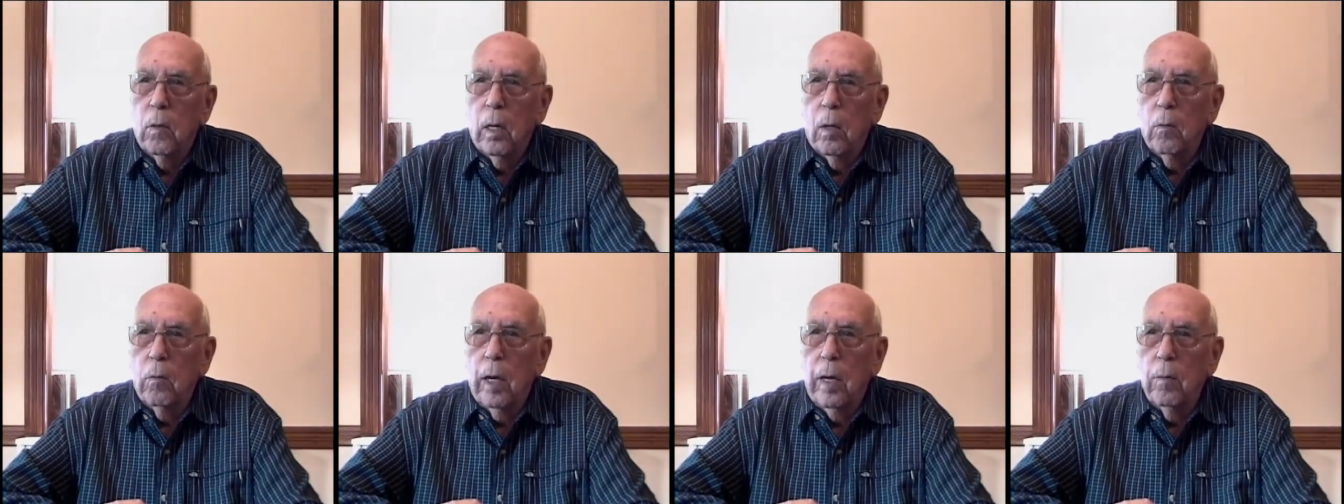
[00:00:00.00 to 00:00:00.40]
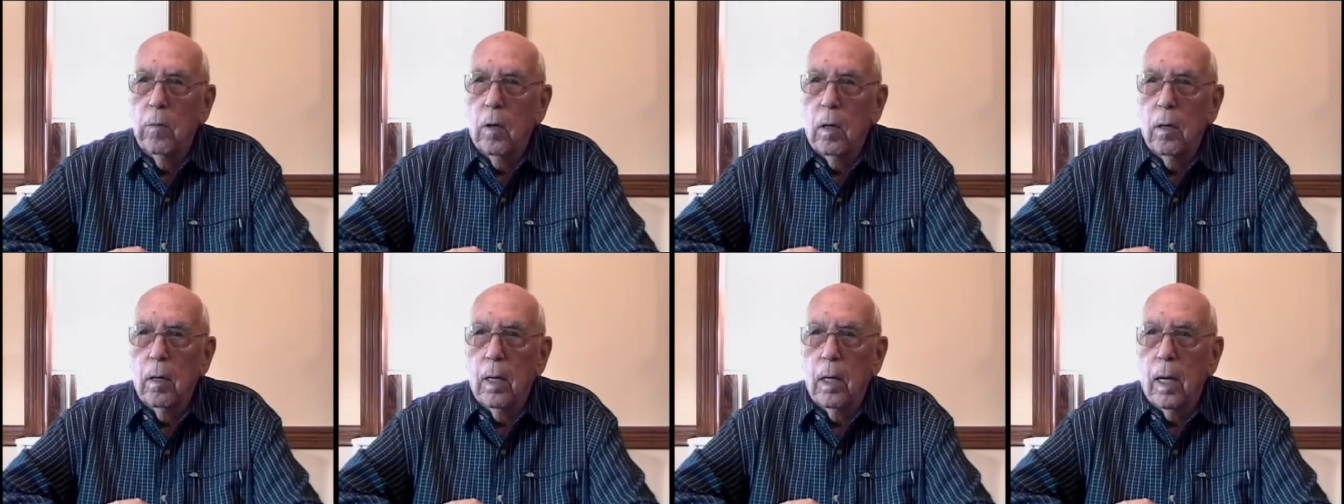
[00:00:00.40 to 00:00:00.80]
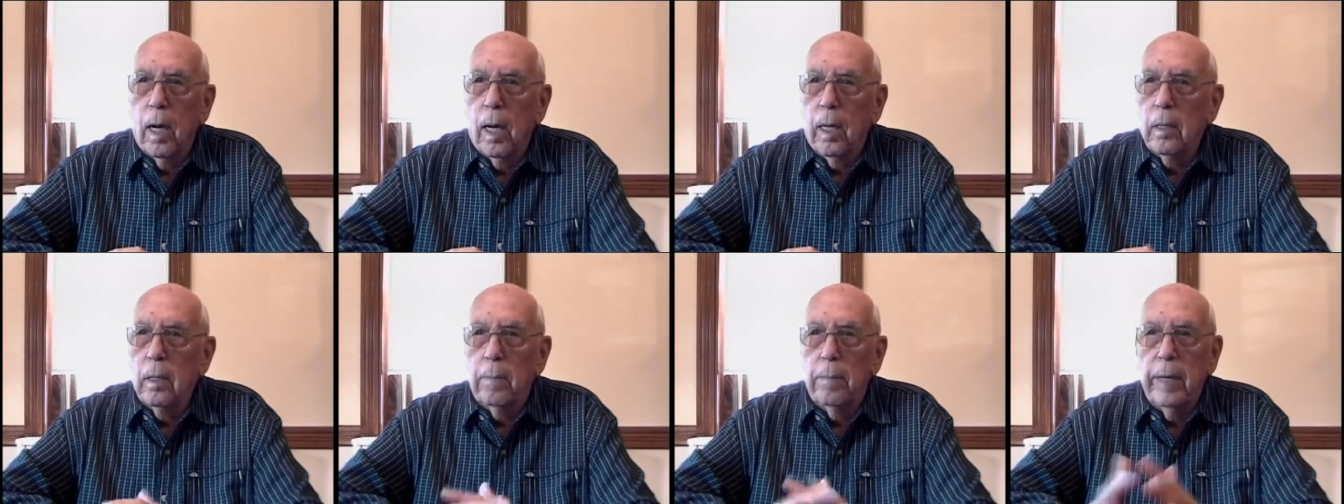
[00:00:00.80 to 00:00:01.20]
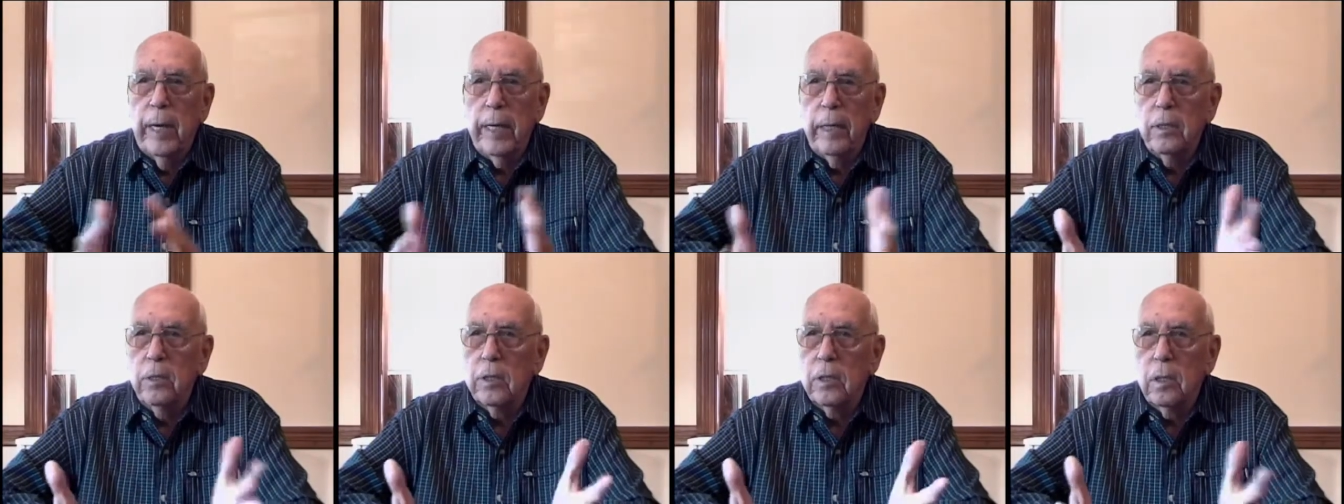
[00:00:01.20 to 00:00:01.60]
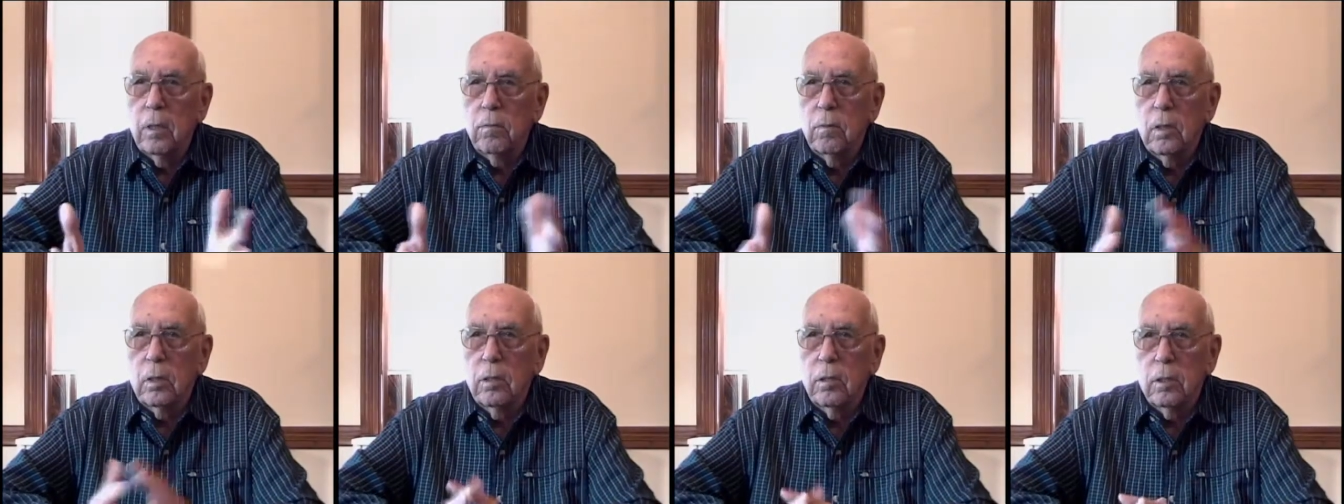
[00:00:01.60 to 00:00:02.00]
we were on the base. It
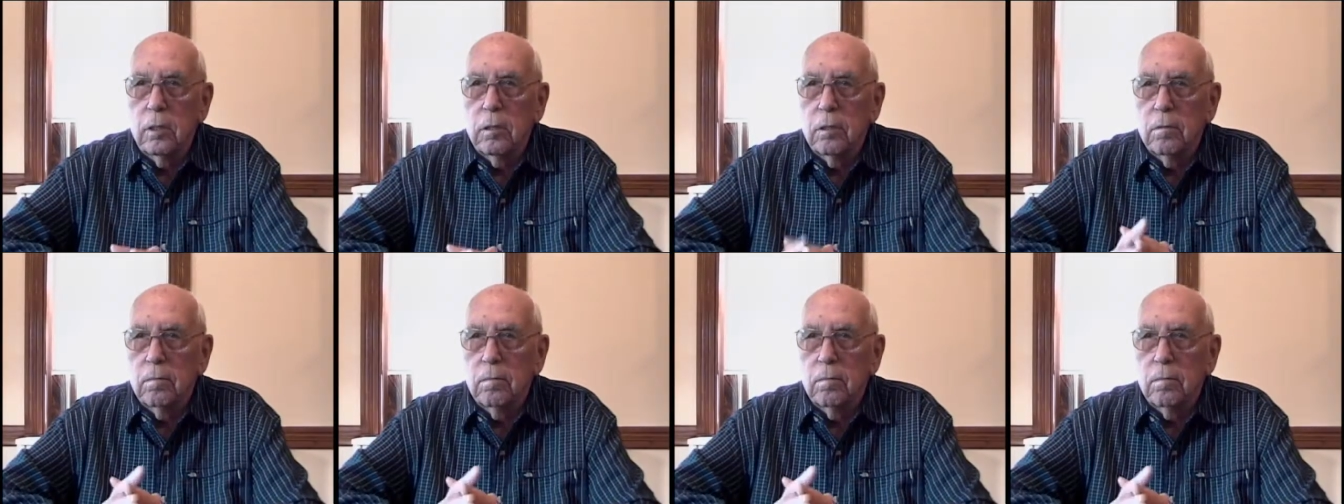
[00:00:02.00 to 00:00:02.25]
was